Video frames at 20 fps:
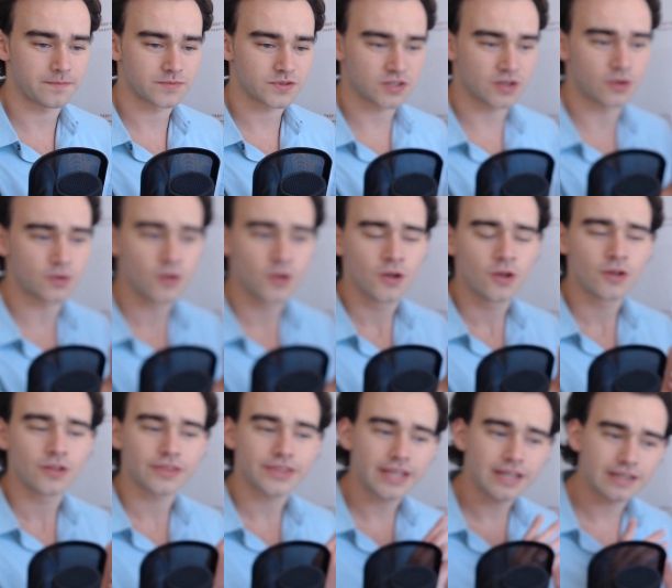So
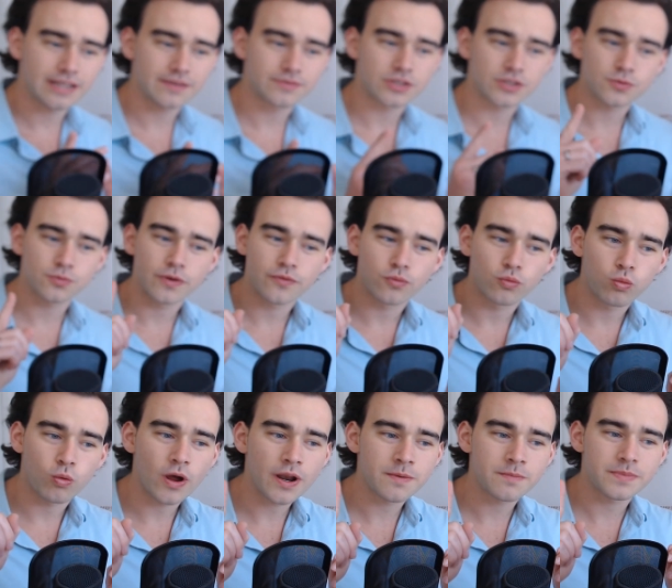that leaves us with
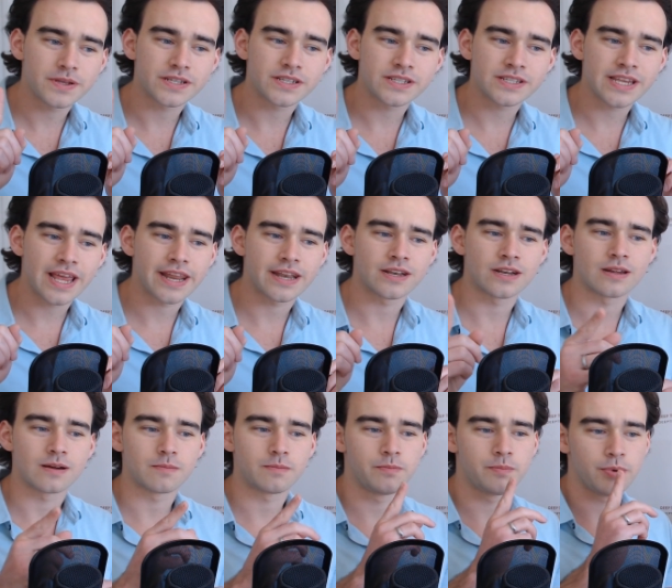1%,
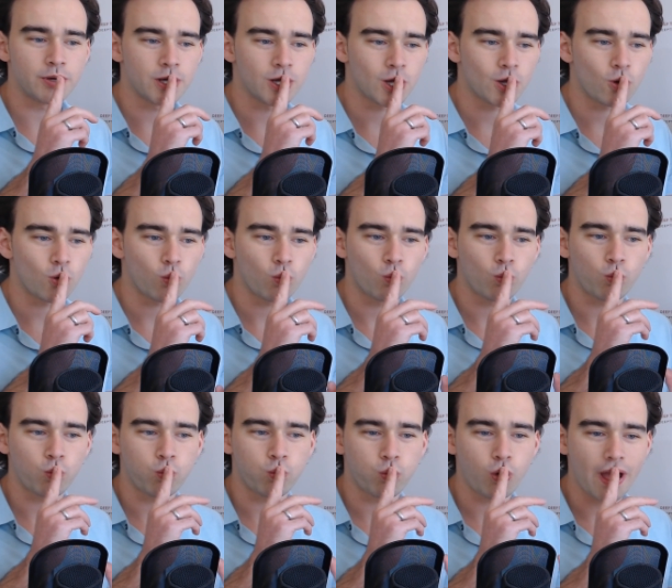but
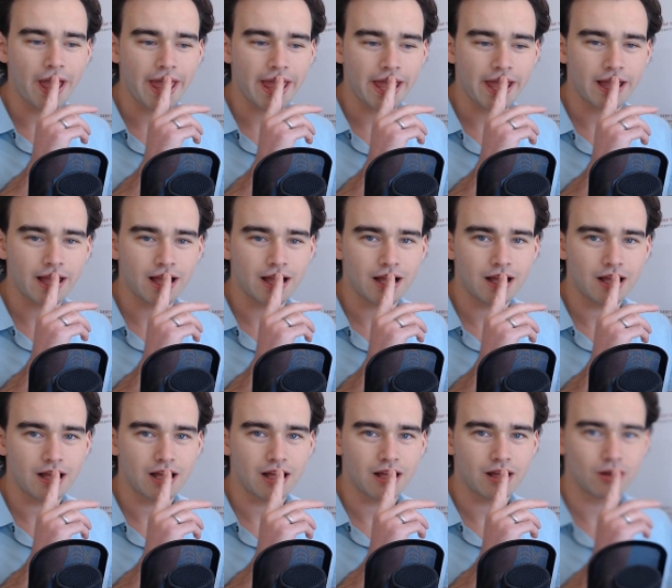where
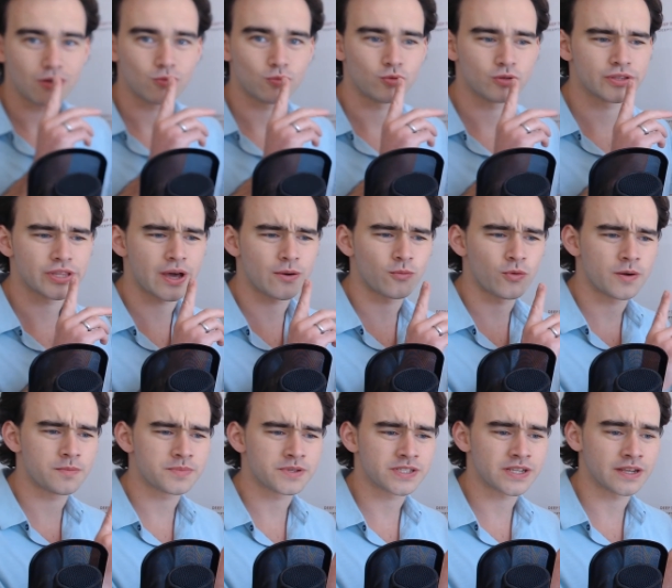would that
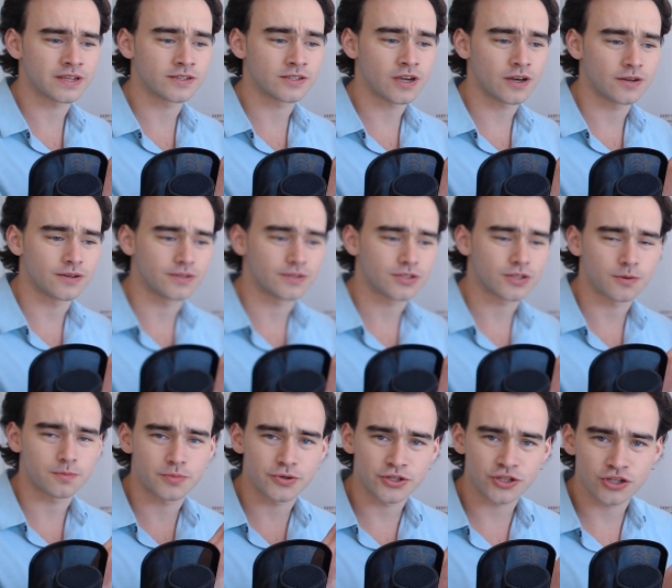1% go? So
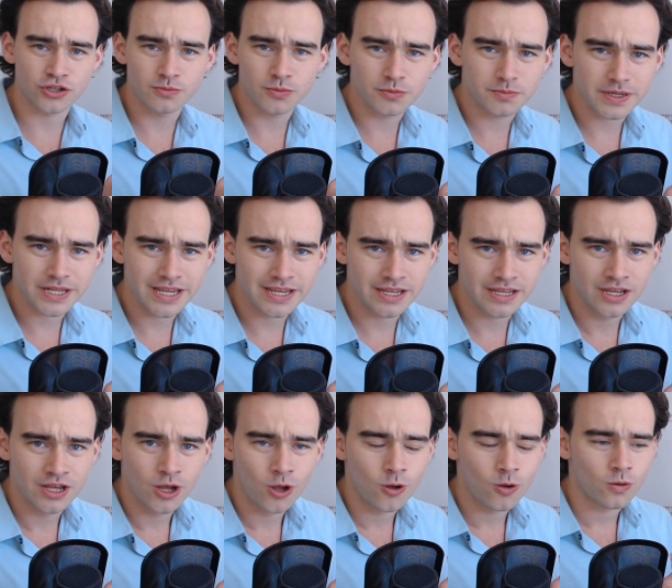presumably
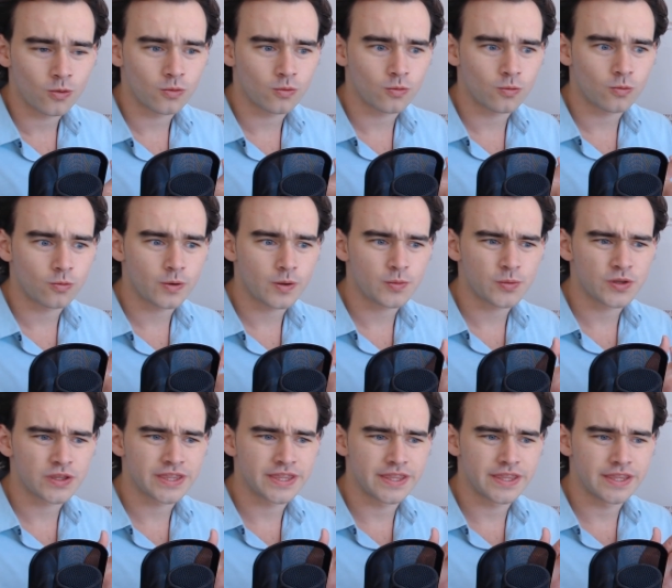we
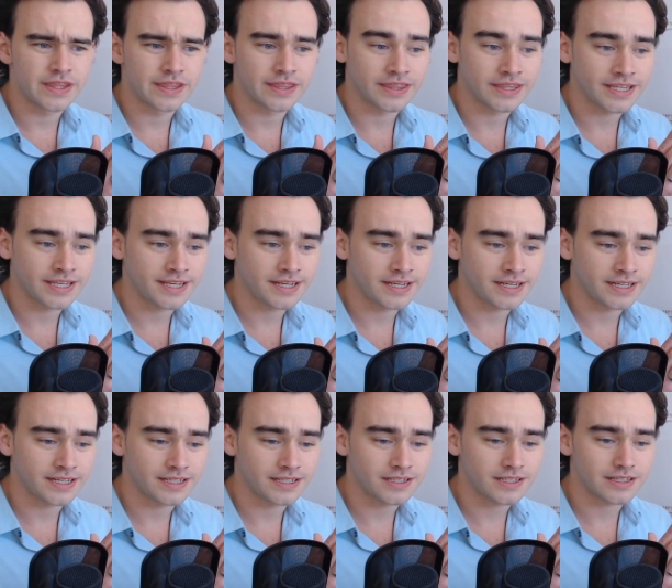would
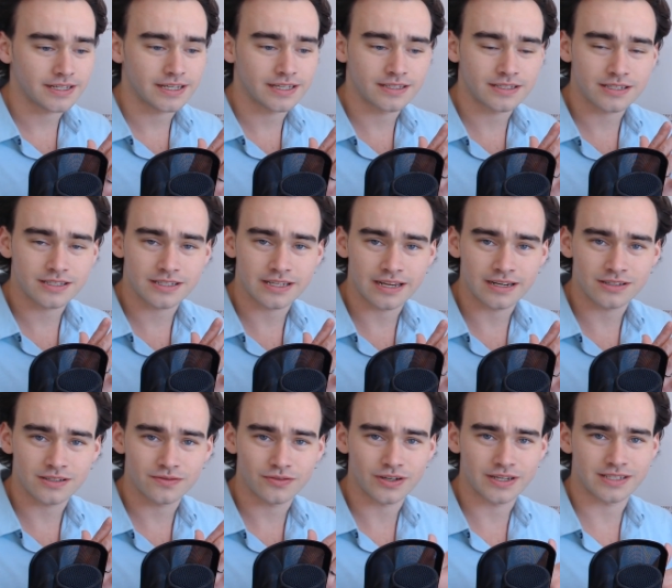need
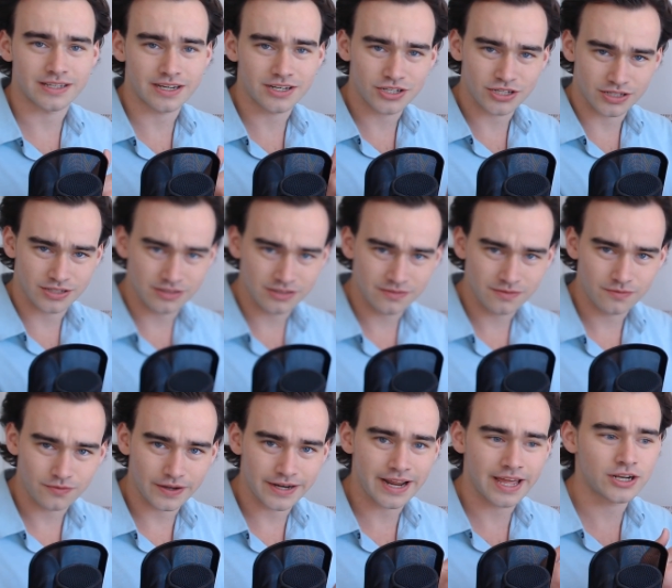incentivization,
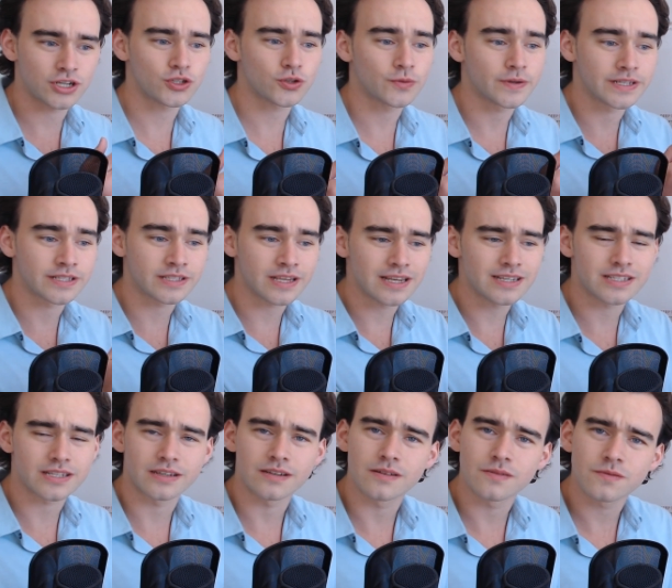financial
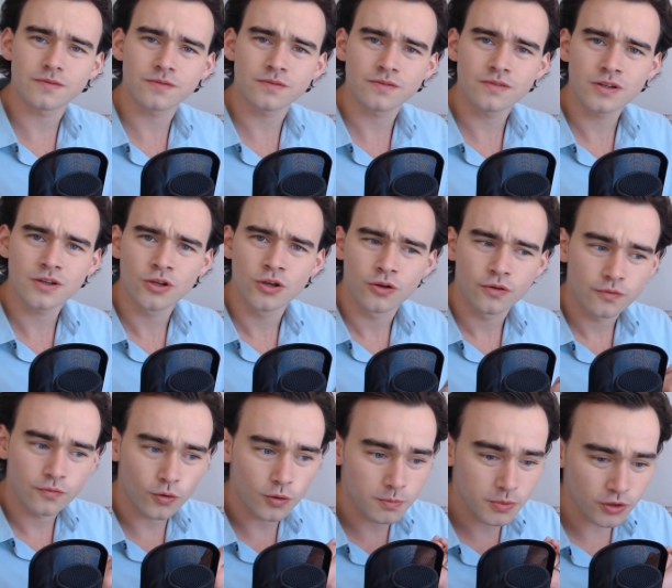incentive
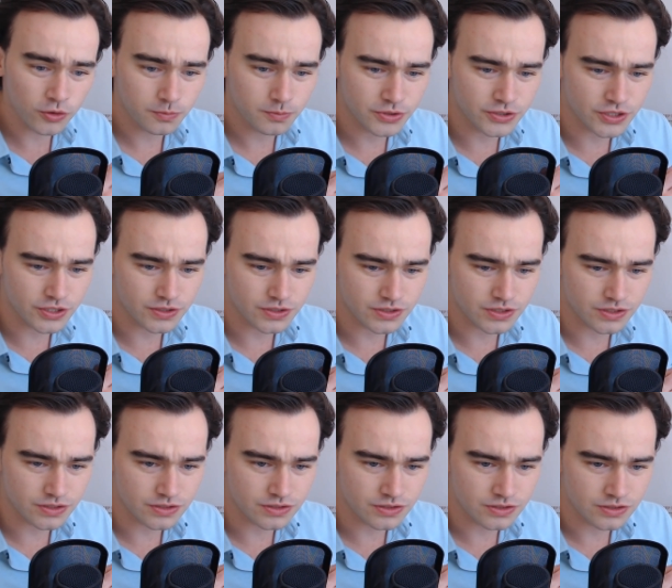for block
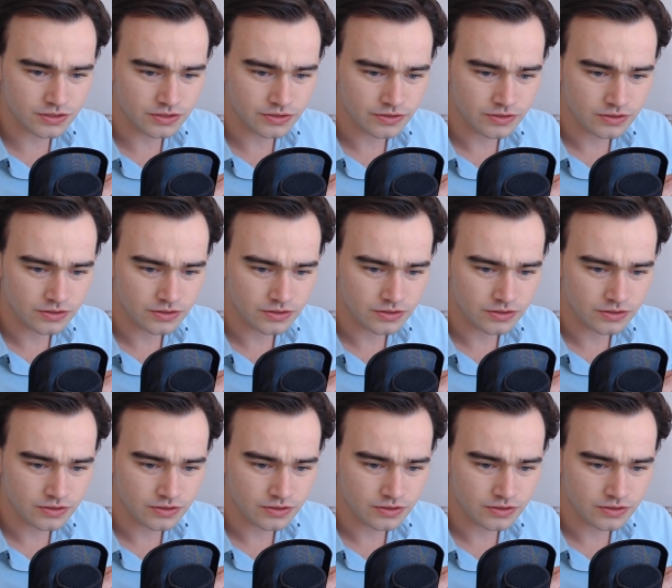producers.